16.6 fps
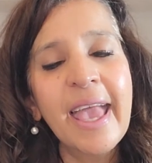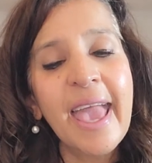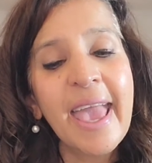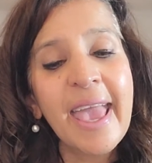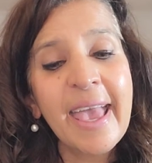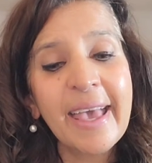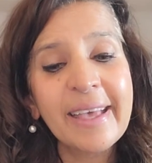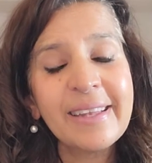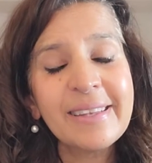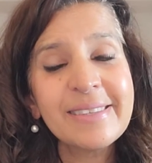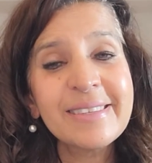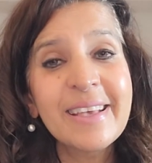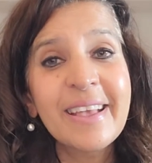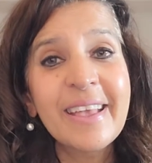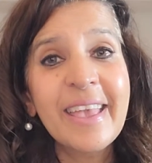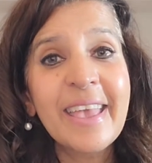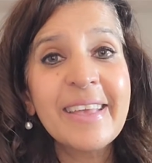And
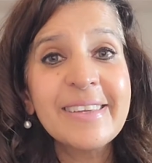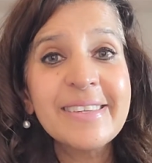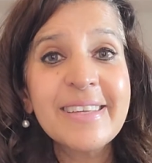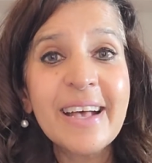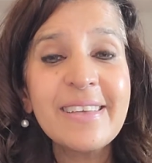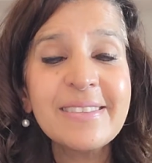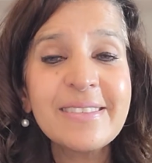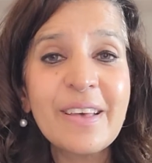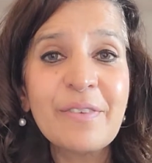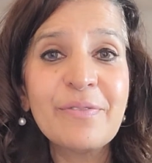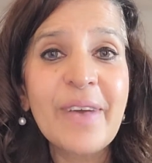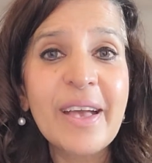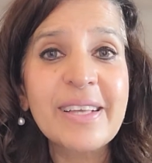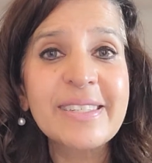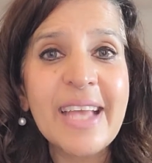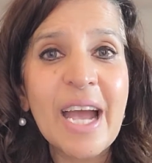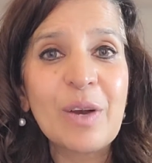it does
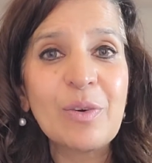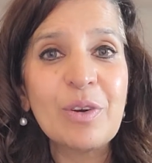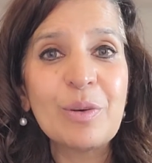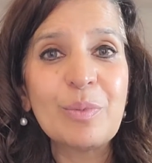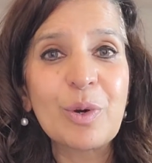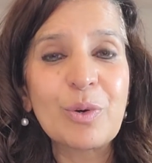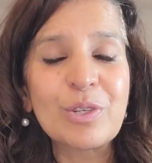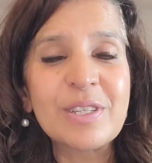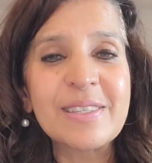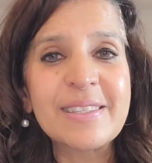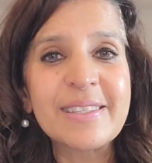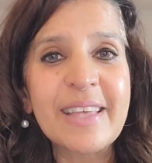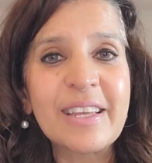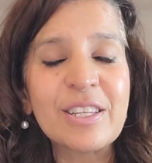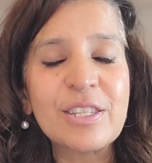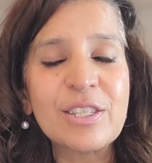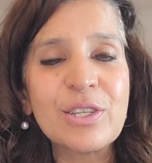affect our emotions
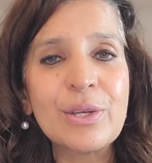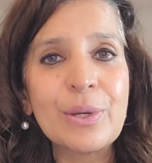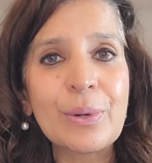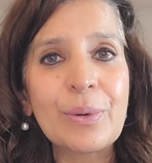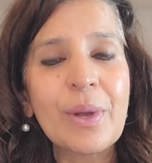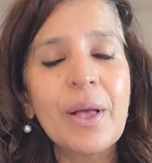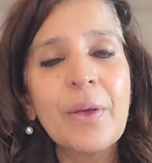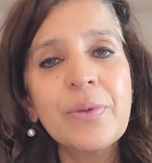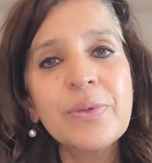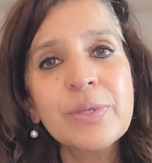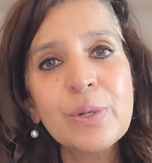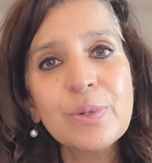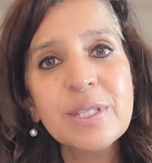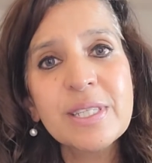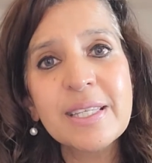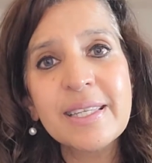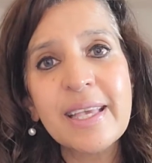then too. So
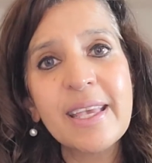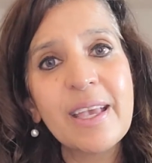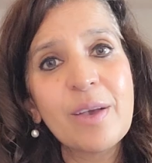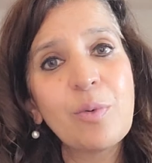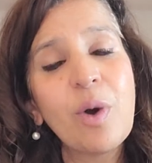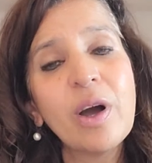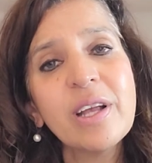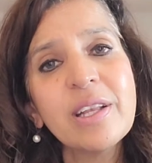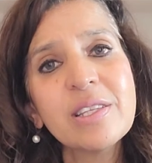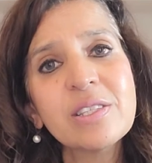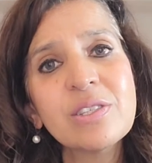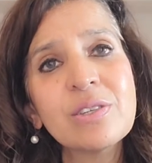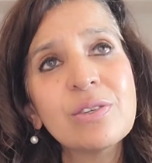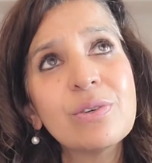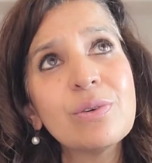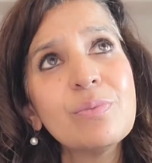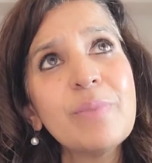today I want
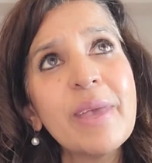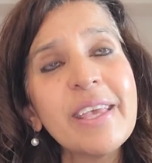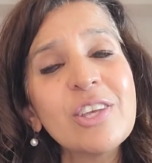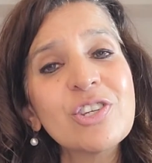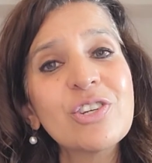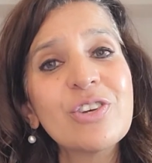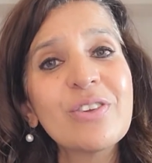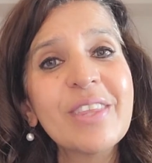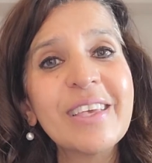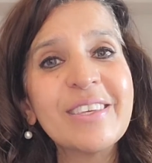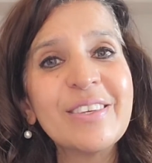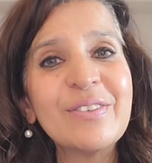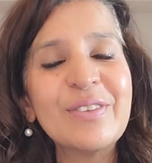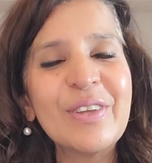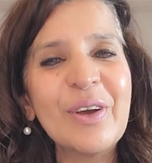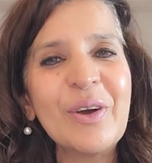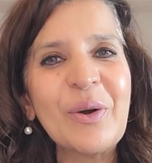to make sure that
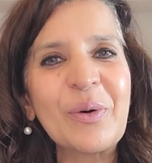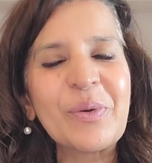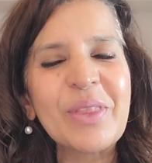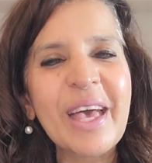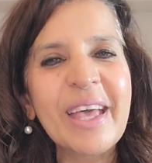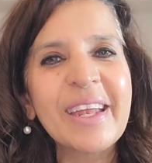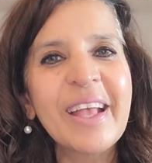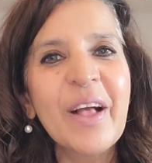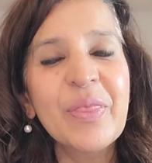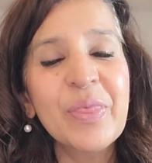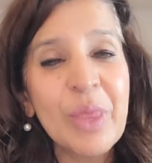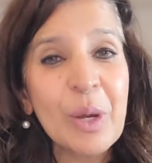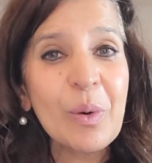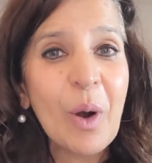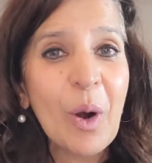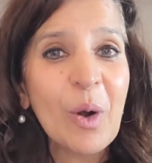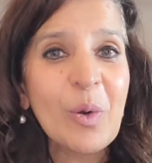you know that
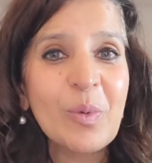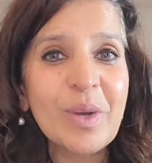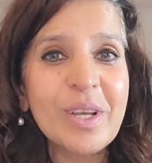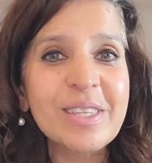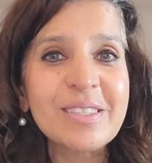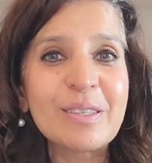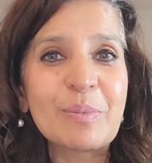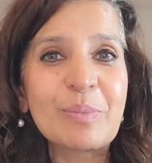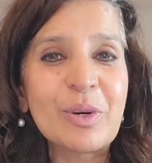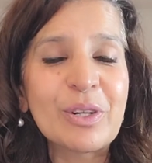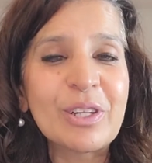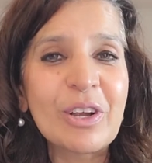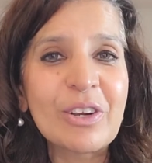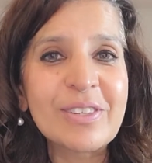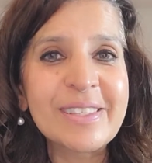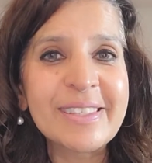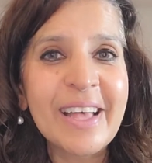there are ways to pull
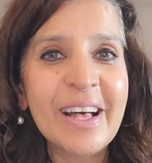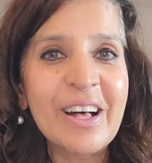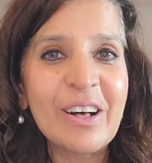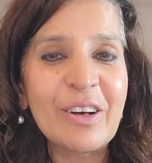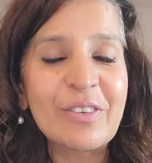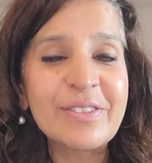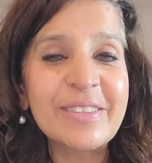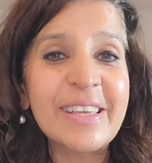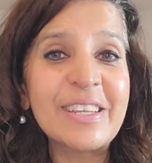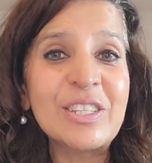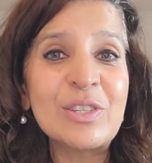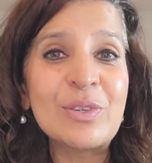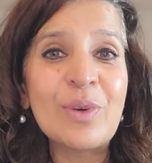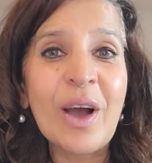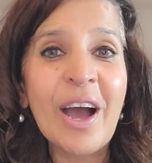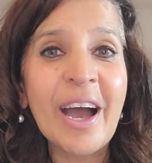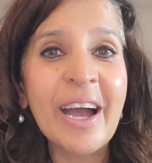ourselves
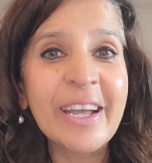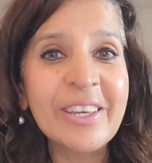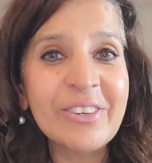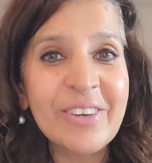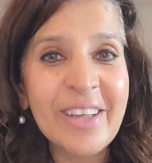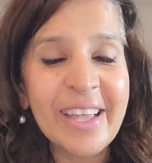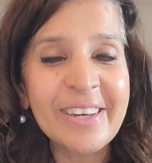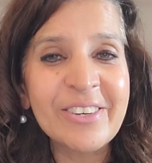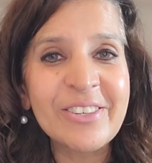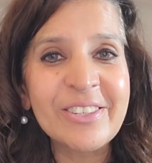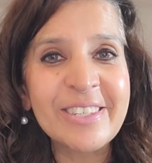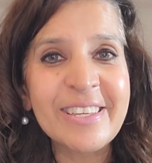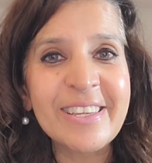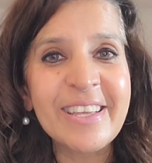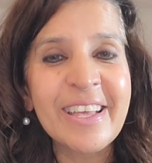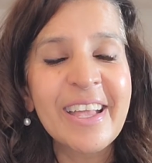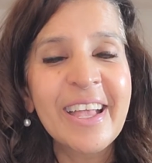into higher
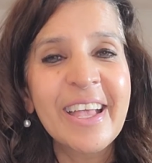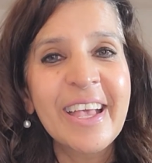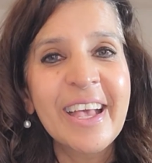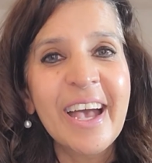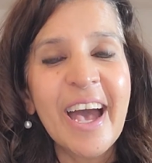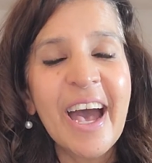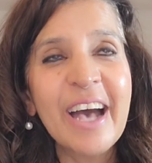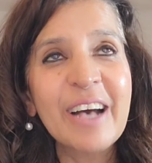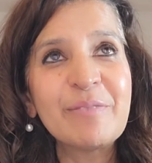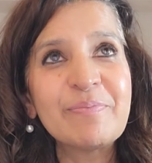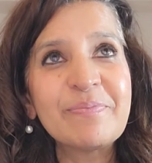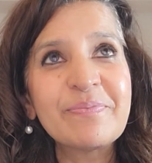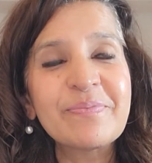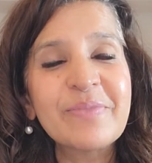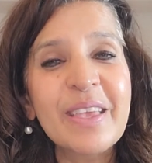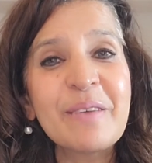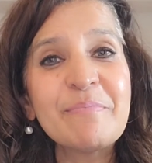energy
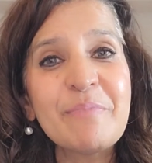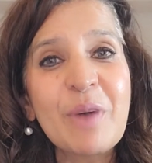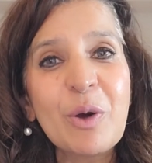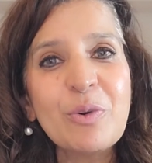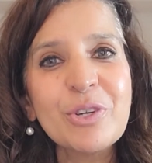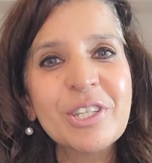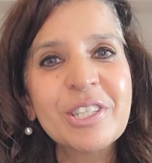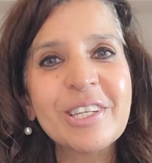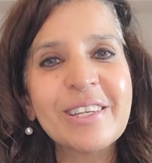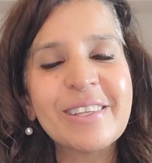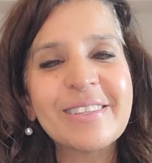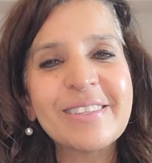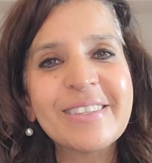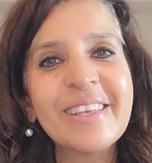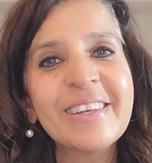emotions.